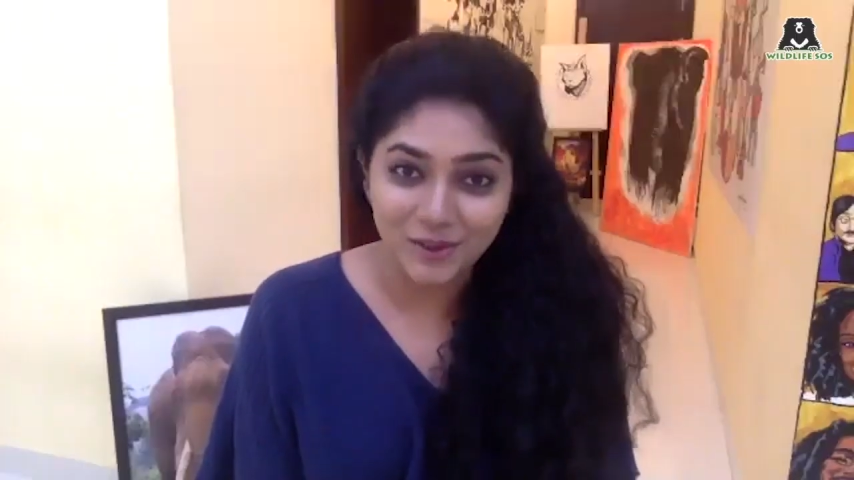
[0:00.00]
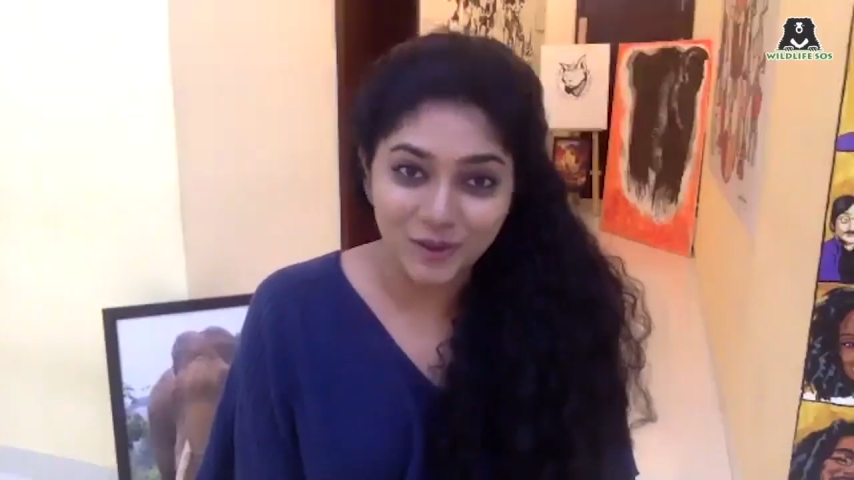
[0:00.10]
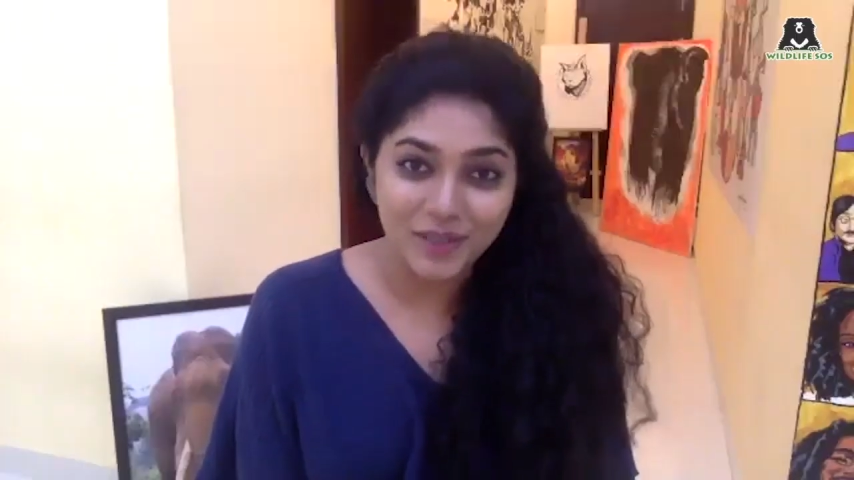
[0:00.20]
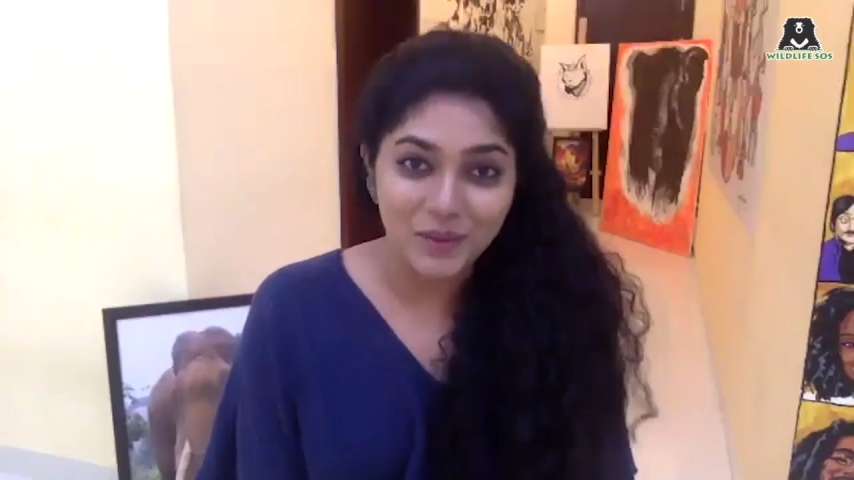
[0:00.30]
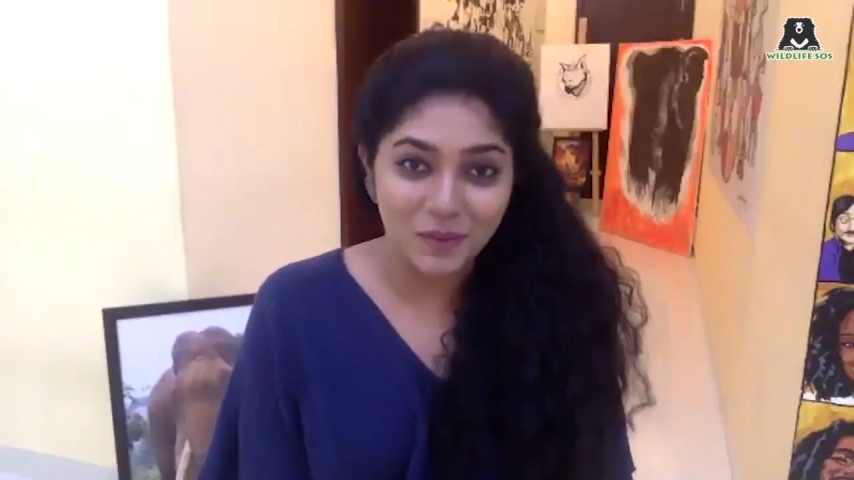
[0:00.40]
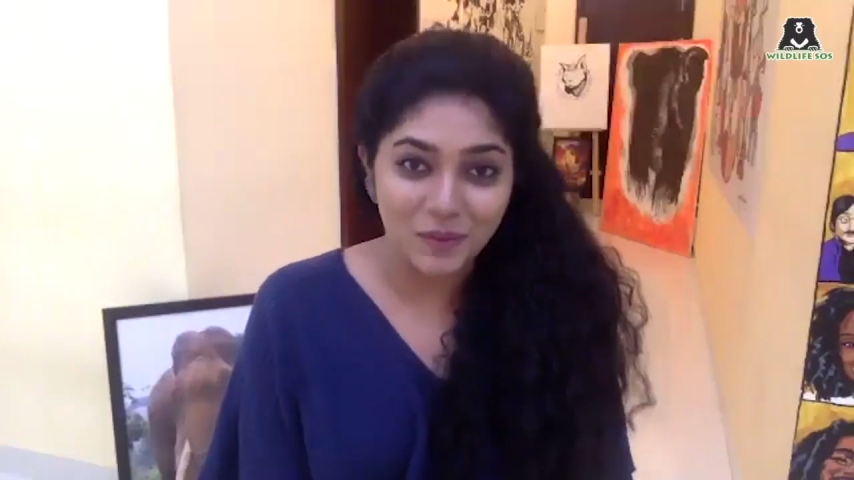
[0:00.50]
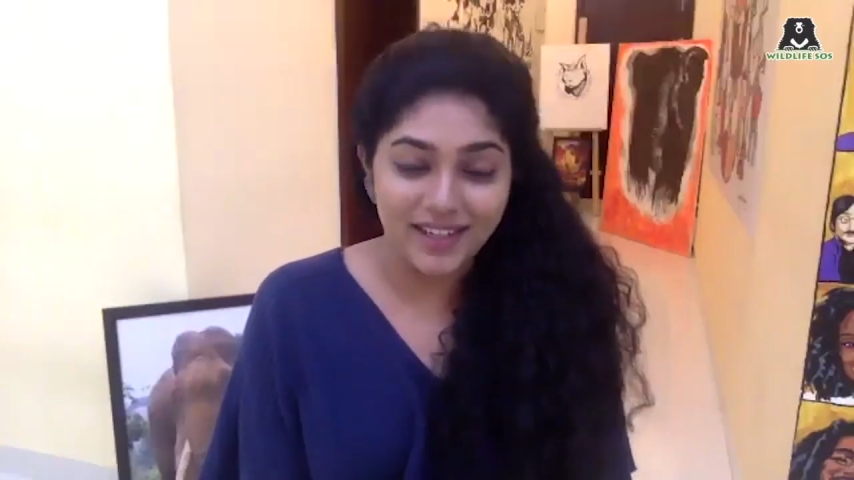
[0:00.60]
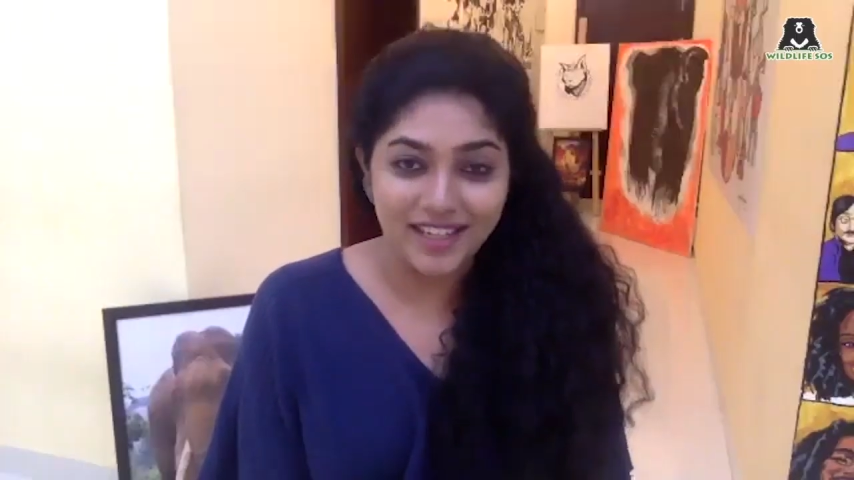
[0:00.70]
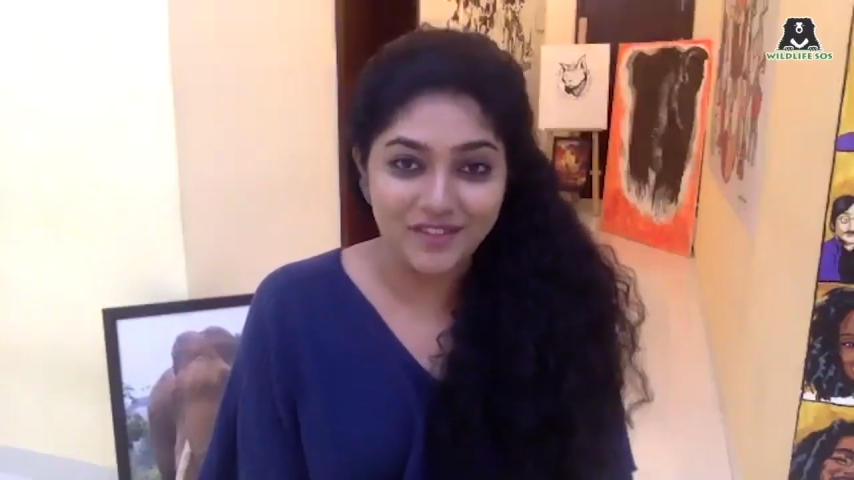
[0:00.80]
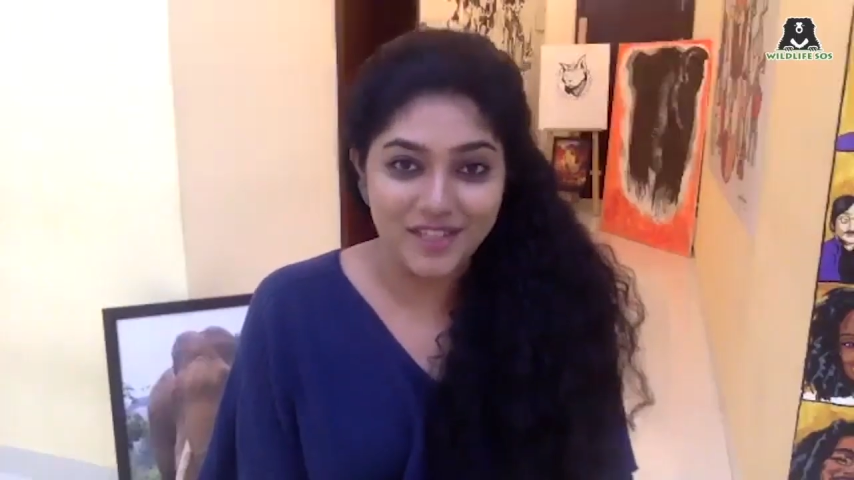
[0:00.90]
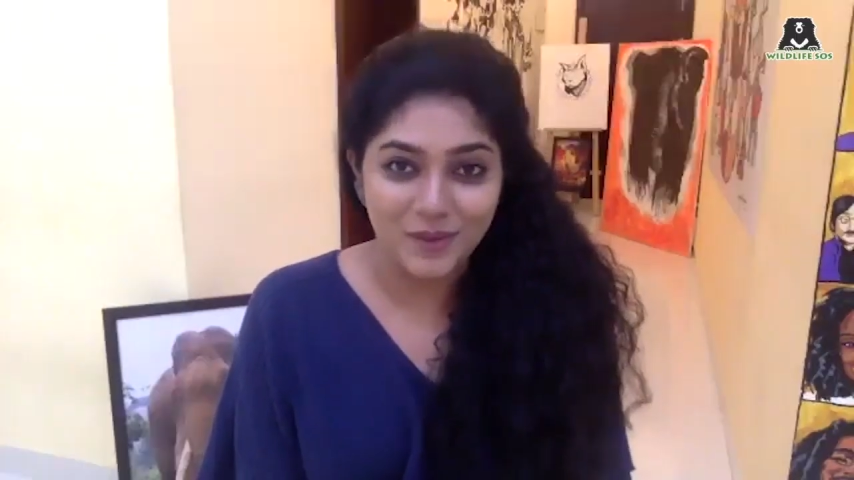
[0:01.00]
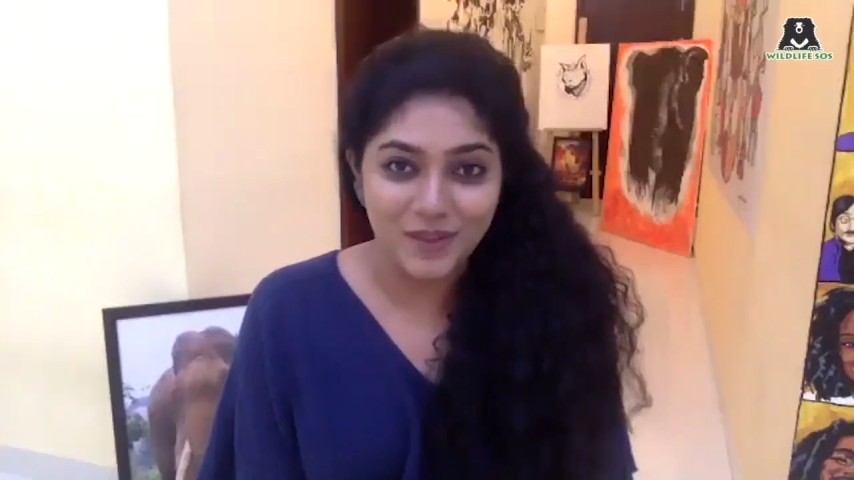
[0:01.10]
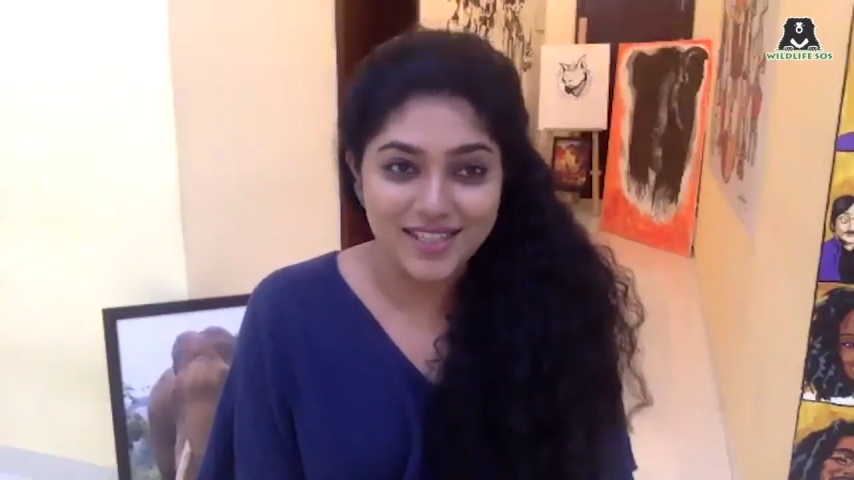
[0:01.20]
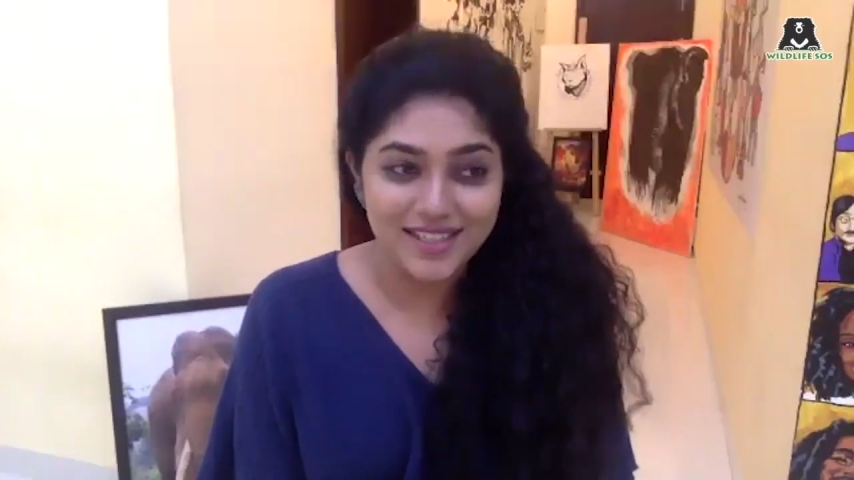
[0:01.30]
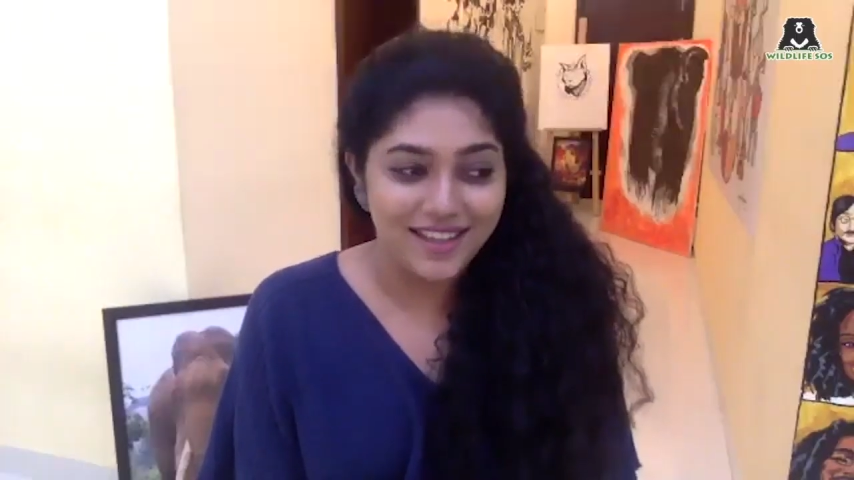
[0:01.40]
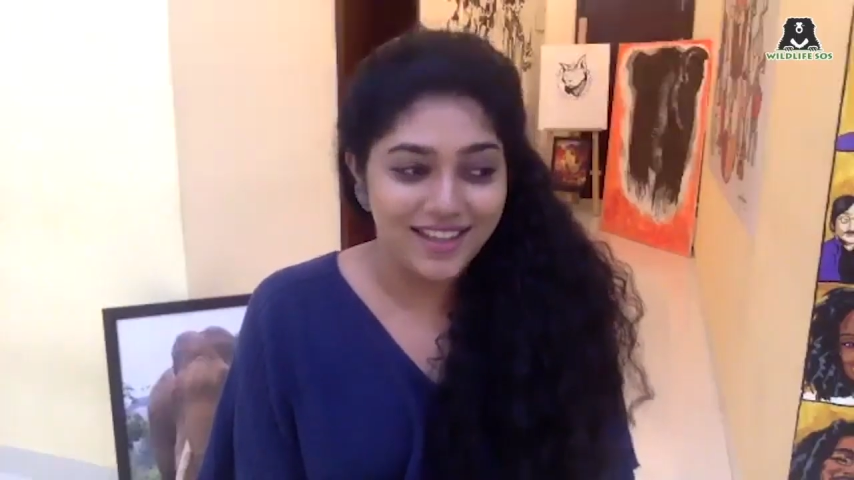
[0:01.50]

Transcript: doing with Wildlife SOS.